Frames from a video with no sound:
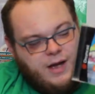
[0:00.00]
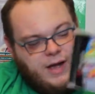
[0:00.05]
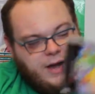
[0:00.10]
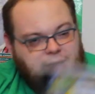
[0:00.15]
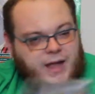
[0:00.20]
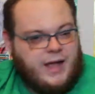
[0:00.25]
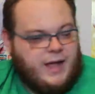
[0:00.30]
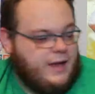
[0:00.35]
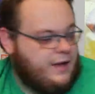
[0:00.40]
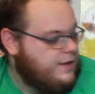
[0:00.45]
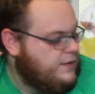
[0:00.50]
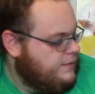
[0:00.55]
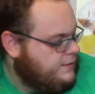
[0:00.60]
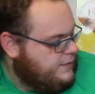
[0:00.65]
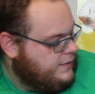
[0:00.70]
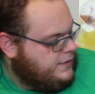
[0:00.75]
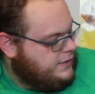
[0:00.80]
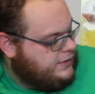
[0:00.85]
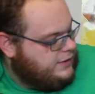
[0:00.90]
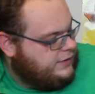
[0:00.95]
I gave
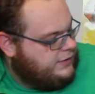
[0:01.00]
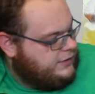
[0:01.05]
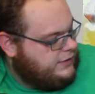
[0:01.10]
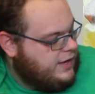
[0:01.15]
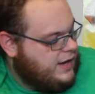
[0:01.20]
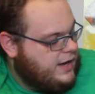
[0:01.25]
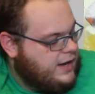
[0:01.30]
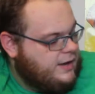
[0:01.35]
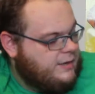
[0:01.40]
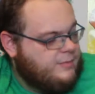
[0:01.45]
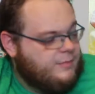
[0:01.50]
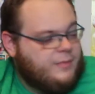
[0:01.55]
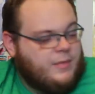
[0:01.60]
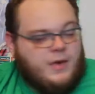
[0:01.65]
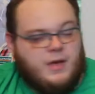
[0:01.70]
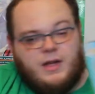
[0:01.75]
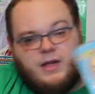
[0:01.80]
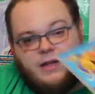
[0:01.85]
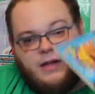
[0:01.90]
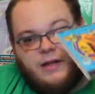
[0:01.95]
this game
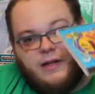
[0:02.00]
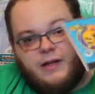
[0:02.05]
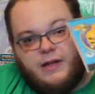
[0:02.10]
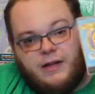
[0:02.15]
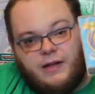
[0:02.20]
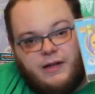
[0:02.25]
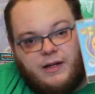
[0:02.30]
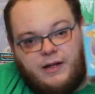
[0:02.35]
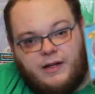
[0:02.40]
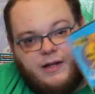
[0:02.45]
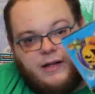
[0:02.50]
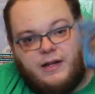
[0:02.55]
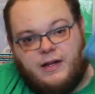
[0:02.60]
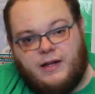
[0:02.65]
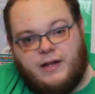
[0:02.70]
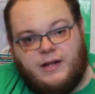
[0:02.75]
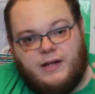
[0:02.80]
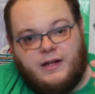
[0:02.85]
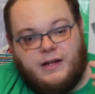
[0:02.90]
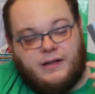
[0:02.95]

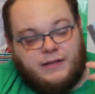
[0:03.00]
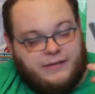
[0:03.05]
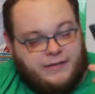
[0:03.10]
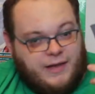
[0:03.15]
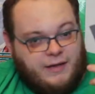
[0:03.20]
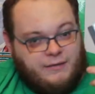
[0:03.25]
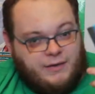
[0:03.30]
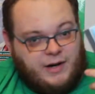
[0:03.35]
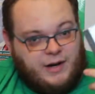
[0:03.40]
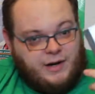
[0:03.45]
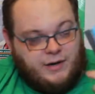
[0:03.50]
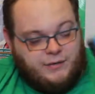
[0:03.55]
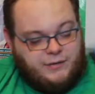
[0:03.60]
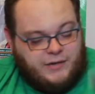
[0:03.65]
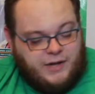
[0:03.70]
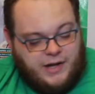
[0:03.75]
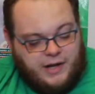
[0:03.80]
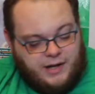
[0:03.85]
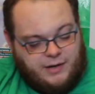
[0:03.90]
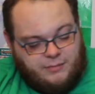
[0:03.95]
a 7 out of
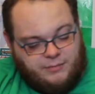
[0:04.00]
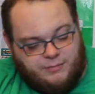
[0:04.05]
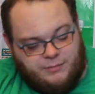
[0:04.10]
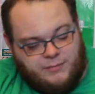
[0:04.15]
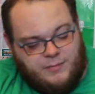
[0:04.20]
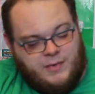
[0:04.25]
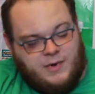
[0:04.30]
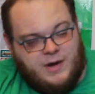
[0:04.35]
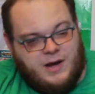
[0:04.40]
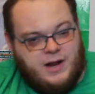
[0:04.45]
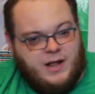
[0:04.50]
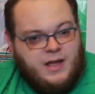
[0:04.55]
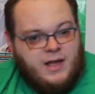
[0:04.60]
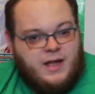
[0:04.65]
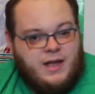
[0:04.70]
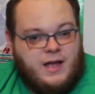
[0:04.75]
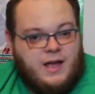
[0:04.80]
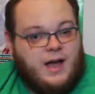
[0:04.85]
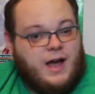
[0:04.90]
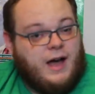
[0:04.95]
10.
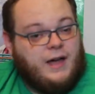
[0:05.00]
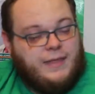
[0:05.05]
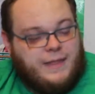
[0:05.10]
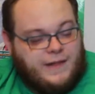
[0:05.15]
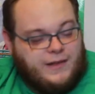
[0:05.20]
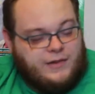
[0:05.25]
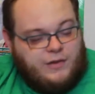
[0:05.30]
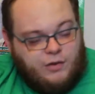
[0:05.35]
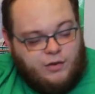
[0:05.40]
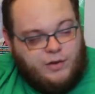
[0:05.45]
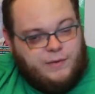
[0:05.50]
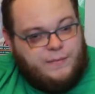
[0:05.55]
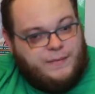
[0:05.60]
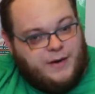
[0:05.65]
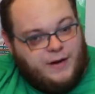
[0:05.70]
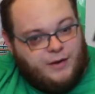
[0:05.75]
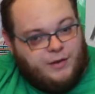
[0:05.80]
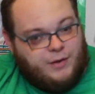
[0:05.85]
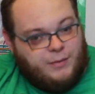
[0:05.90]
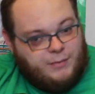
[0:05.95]
I think it's only
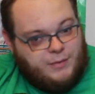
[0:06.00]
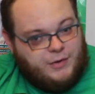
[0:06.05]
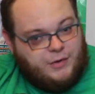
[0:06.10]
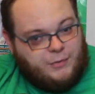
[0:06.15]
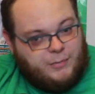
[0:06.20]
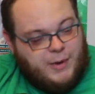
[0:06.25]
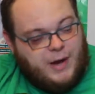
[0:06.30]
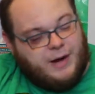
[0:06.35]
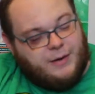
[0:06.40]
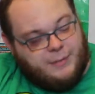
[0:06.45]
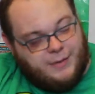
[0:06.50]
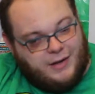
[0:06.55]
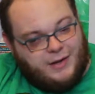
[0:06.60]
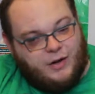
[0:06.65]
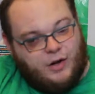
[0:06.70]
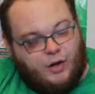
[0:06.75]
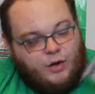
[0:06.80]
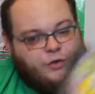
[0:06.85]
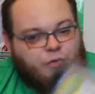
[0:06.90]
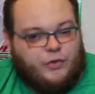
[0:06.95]
fair that Ms.
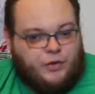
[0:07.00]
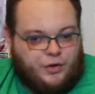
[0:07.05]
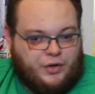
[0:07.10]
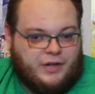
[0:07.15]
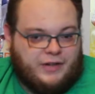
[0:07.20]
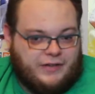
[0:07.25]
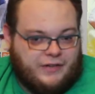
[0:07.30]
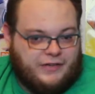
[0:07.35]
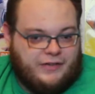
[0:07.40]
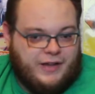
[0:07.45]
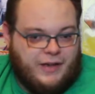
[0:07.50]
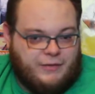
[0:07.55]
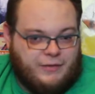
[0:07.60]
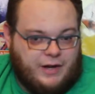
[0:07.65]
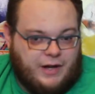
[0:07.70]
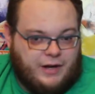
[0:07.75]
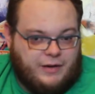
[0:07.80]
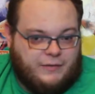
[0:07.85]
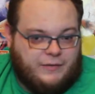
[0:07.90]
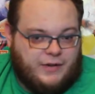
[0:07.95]
Pac-Man also gets a 7
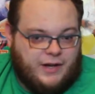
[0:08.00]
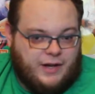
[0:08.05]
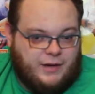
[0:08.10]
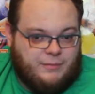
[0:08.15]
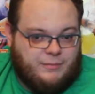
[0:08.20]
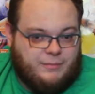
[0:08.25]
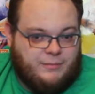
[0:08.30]
out of 10.